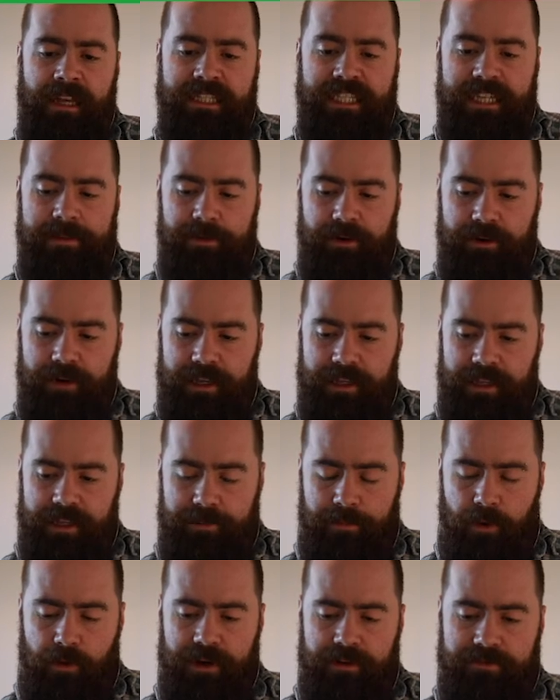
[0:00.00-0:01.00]
Similarly,
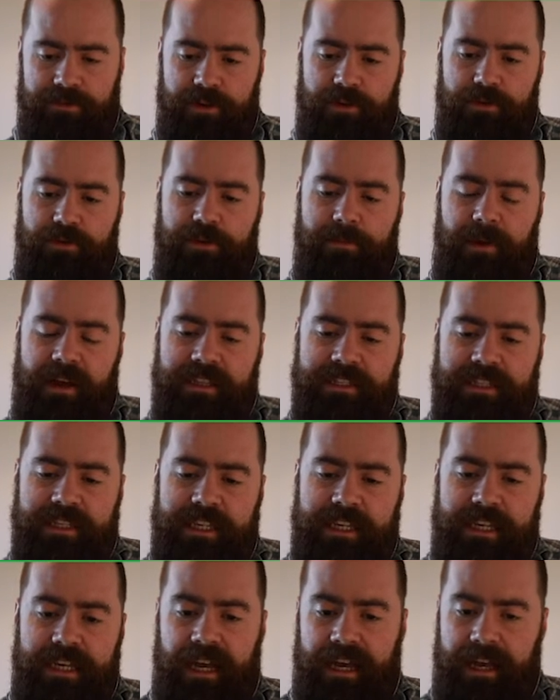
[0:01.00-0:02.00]
the point of view you might
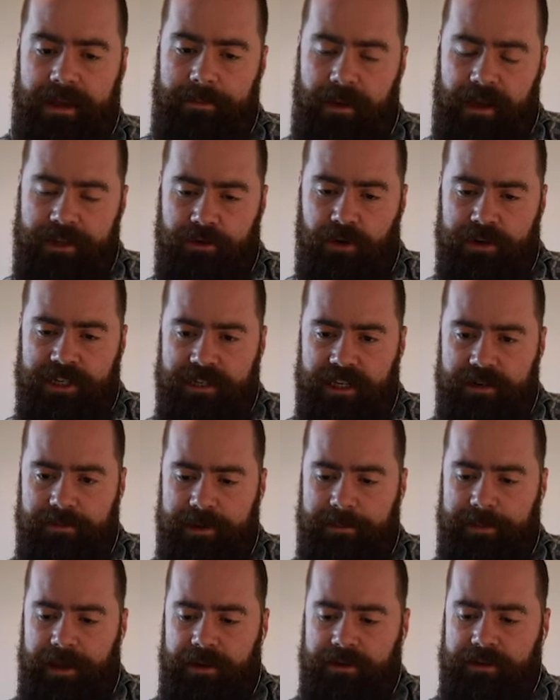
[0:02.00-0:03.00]
see, I talked a little bit
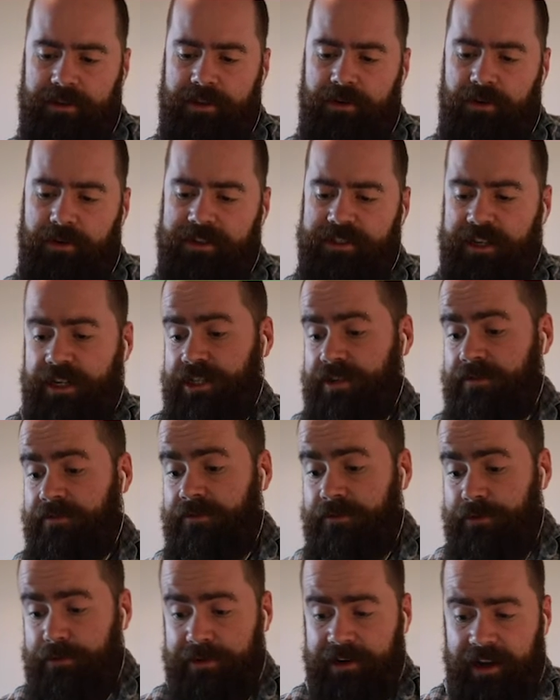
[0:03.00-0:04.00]
about the organization
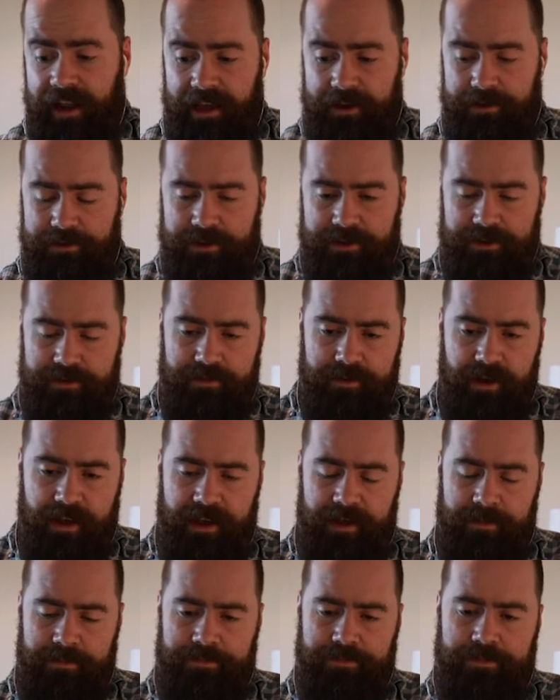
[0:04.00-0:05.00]
Food Cloud,
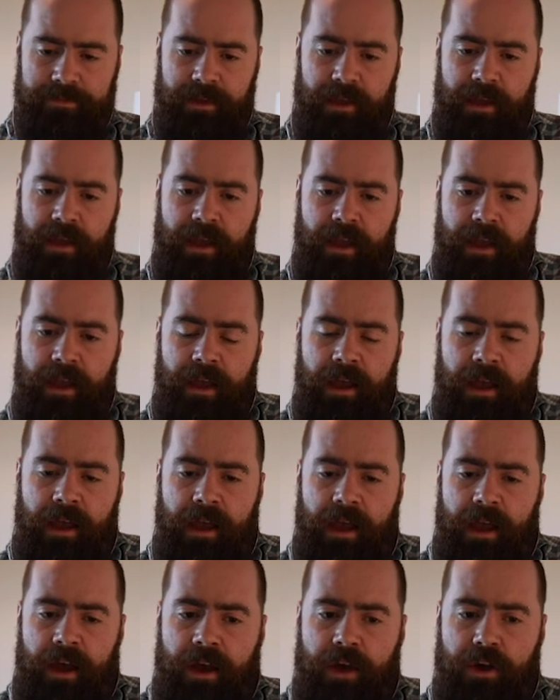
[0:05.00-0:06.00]

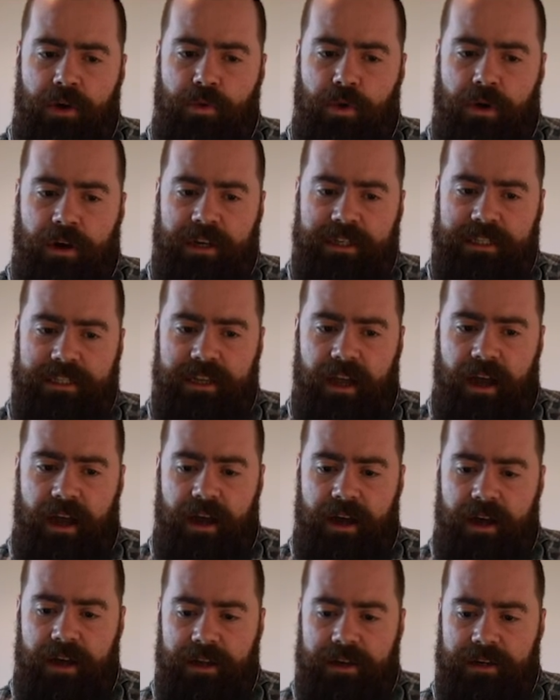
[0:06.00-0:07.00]
who works
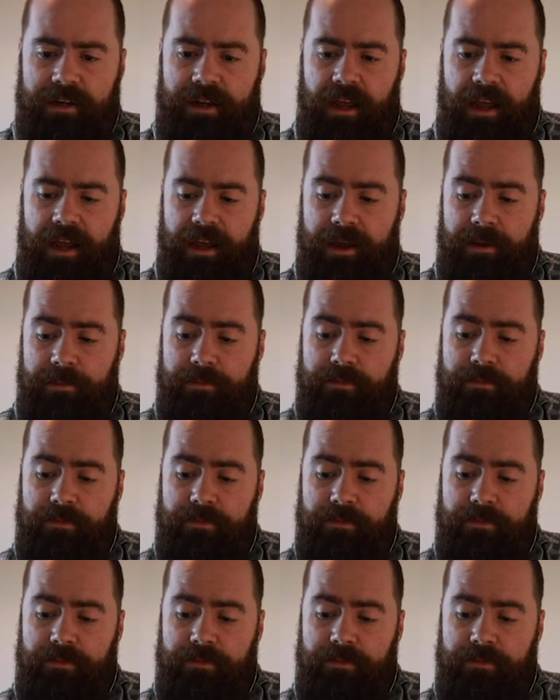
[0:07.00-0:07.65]
on